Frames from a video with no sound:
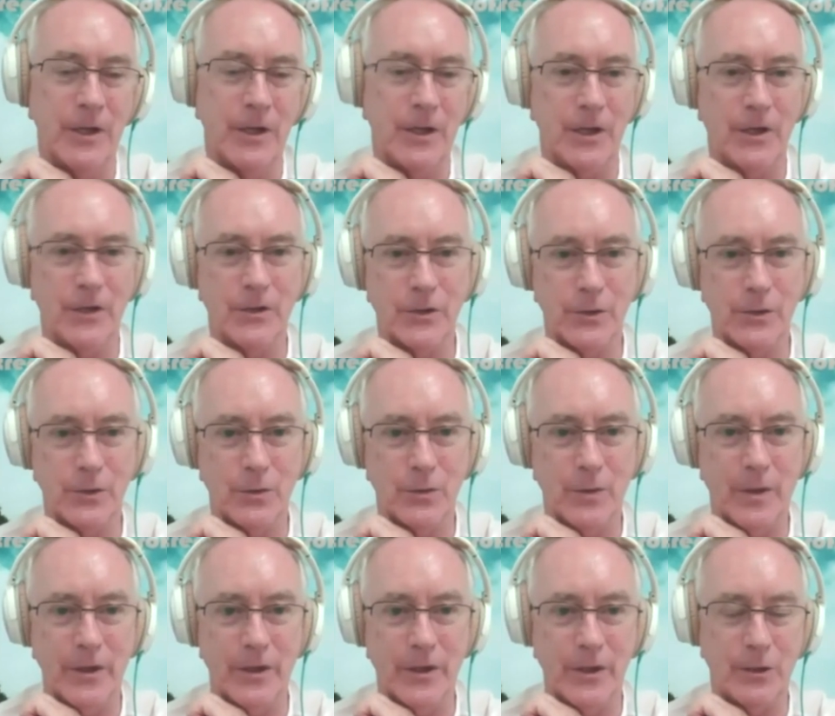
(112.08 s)
into
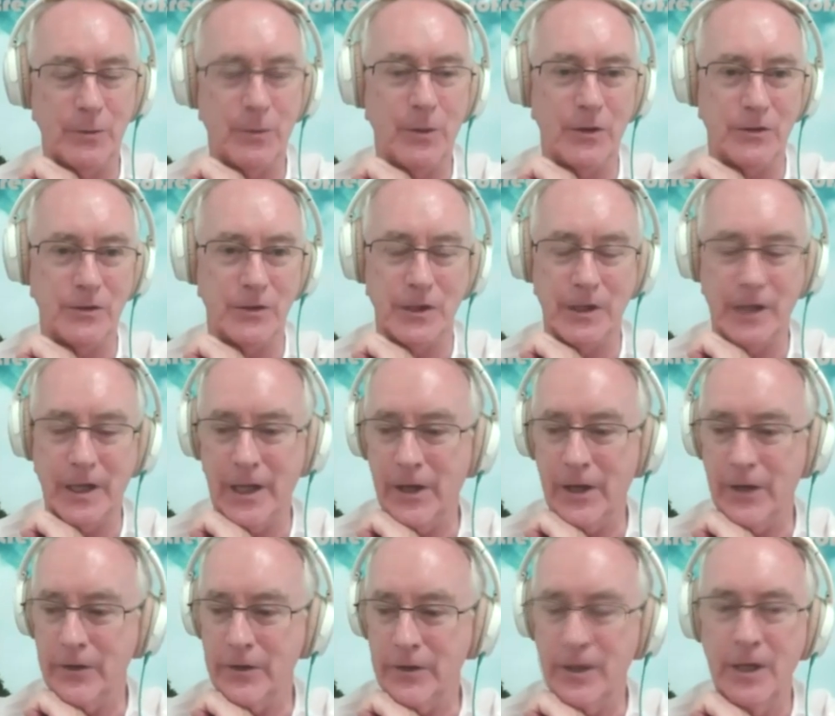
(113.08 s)
their deposit
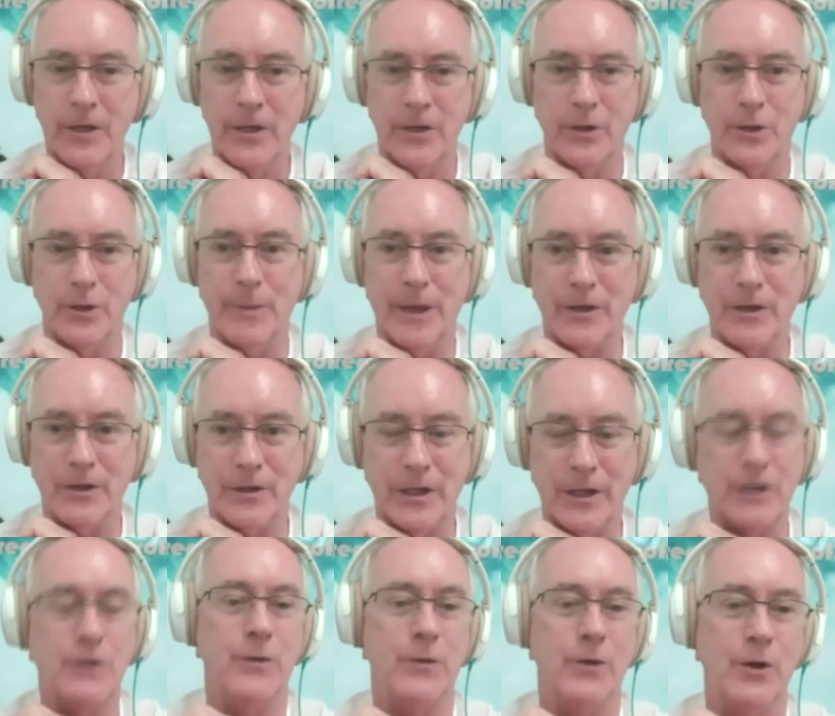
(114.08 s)
account, then the bank says,
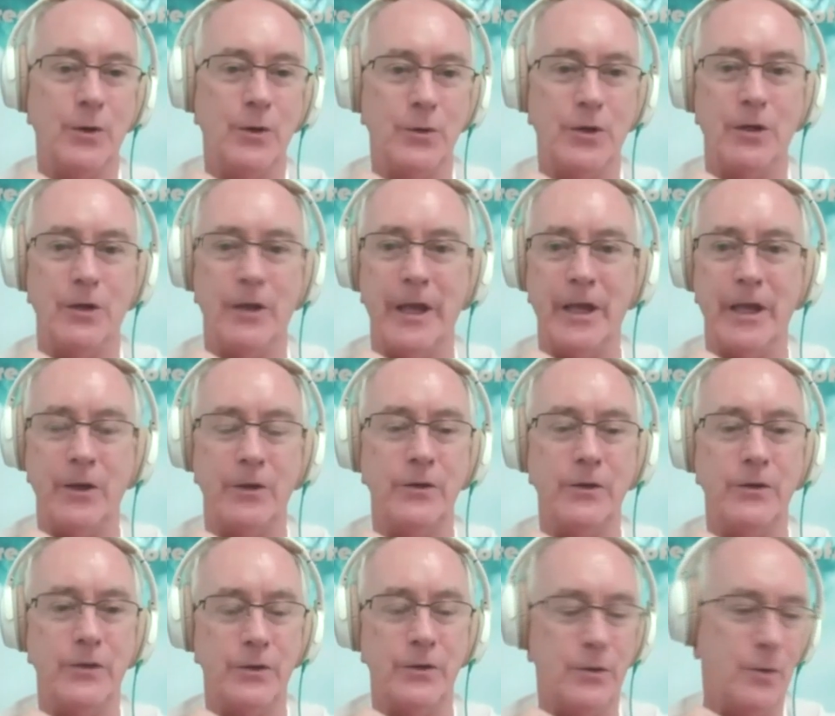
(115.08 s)
that's very good, I'll hang on
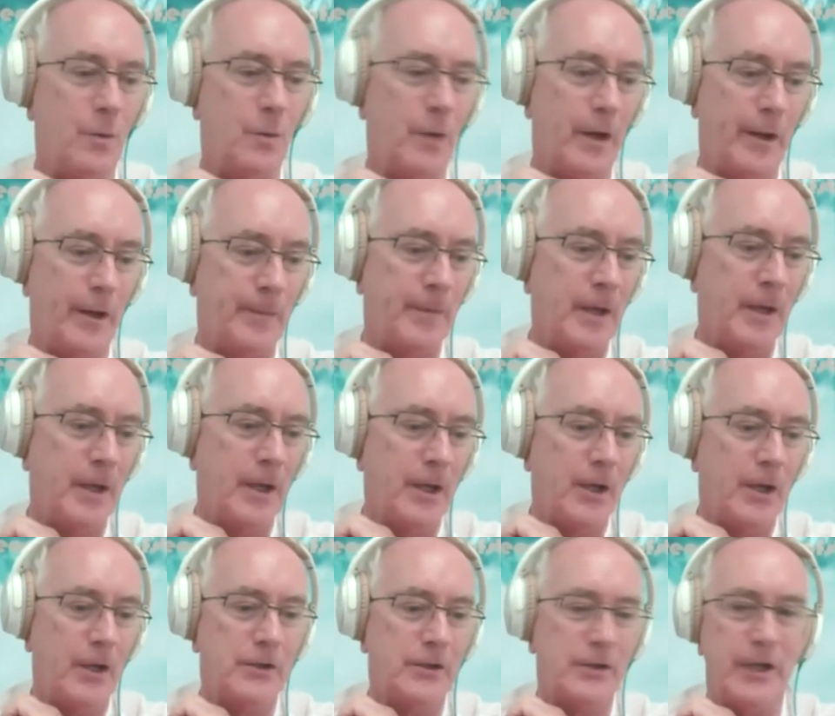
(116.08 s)
to
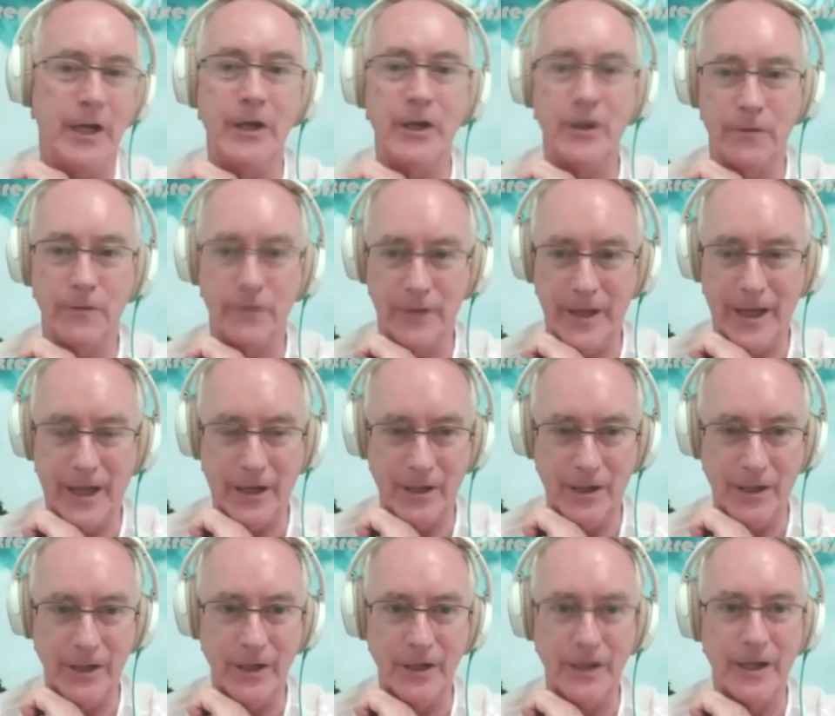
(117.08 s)
10 of that and
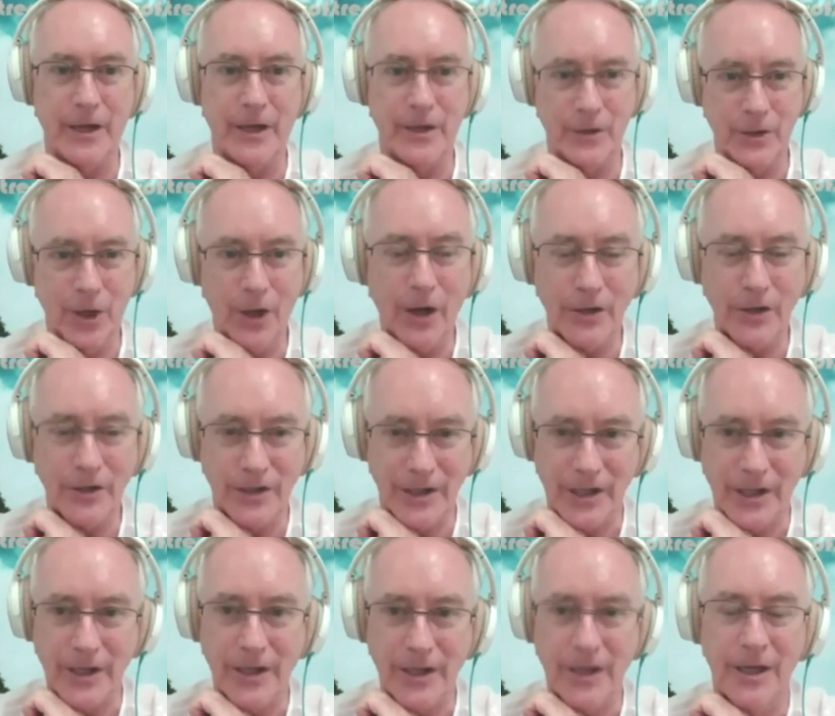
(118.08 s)
lend out
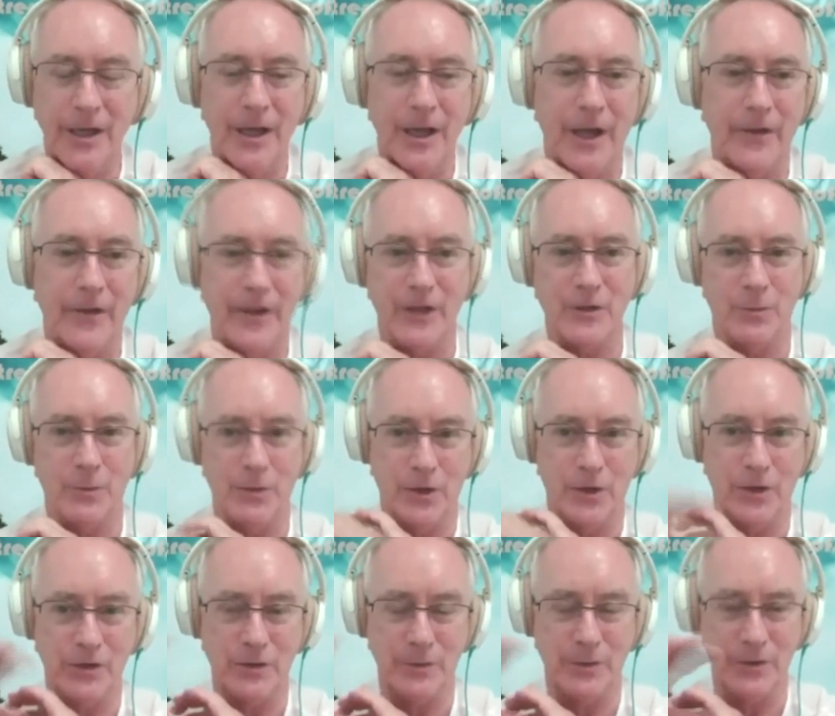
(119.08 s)
90. And that's what
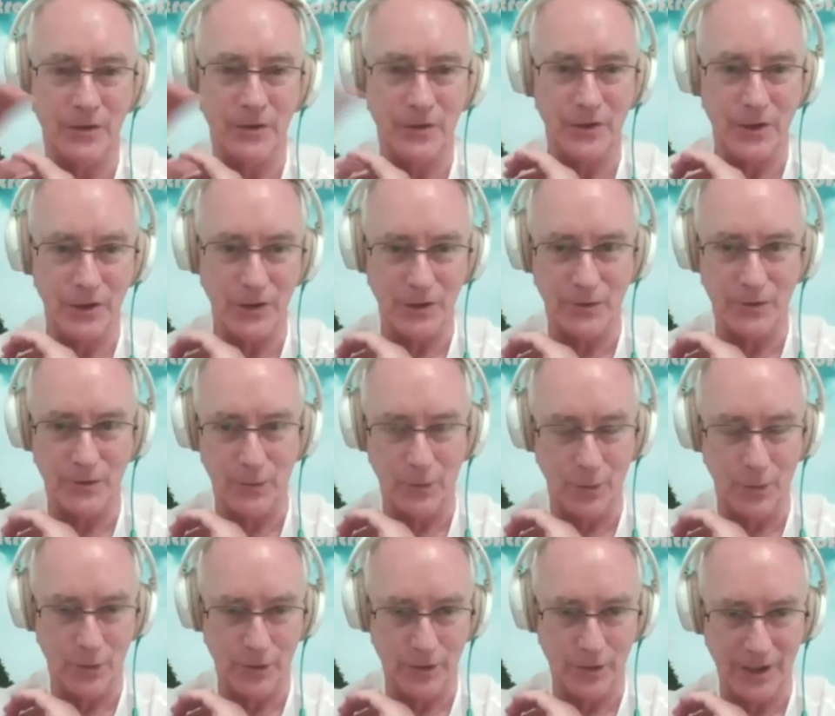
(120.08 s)
Austrians see as
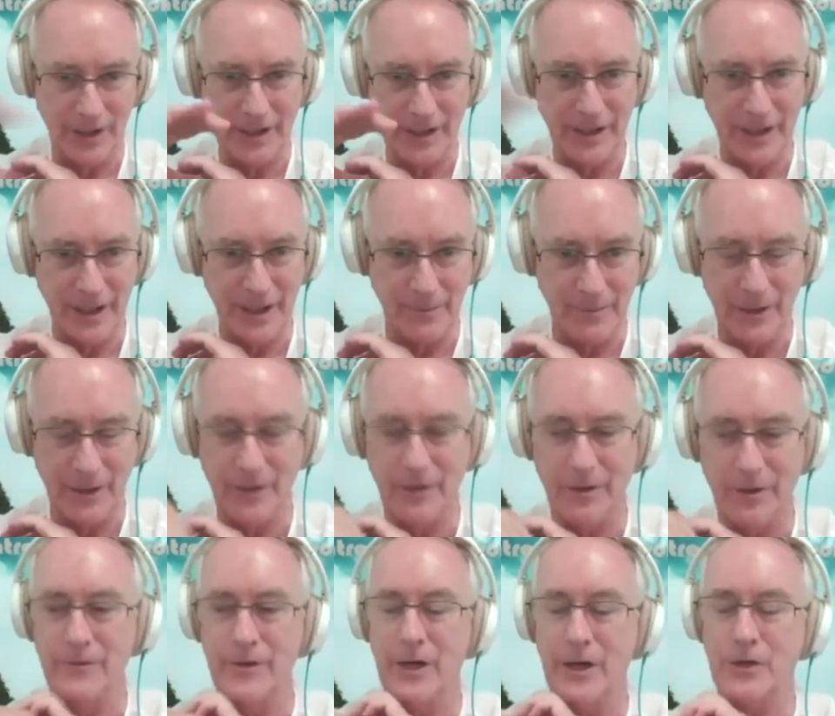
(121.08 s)
fraud. You're lending out money you
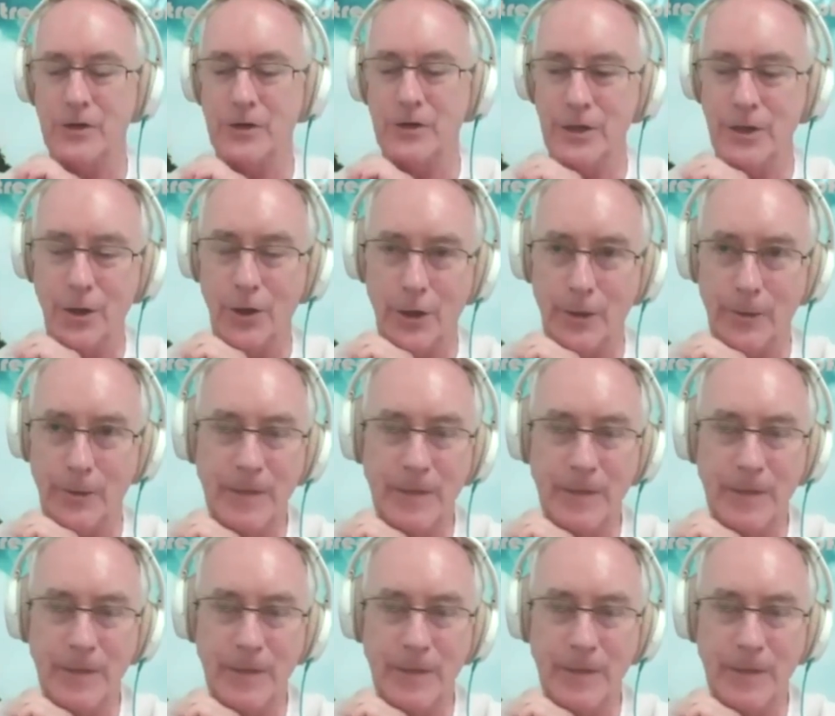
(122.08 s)
haven't actually got.